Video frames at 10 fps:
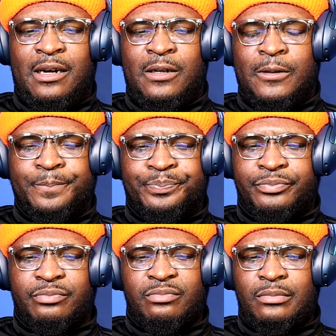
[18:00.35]
Um,
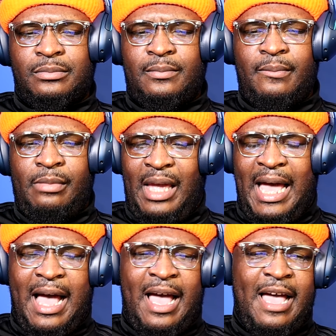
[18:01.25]

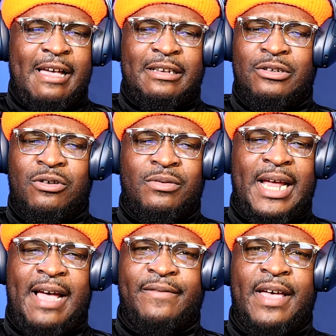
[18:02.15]
I had no
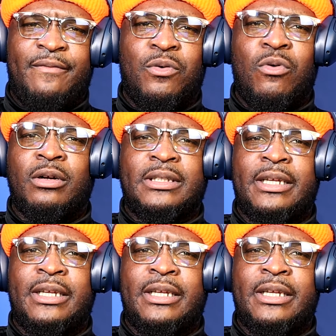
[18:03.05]
one have ever walked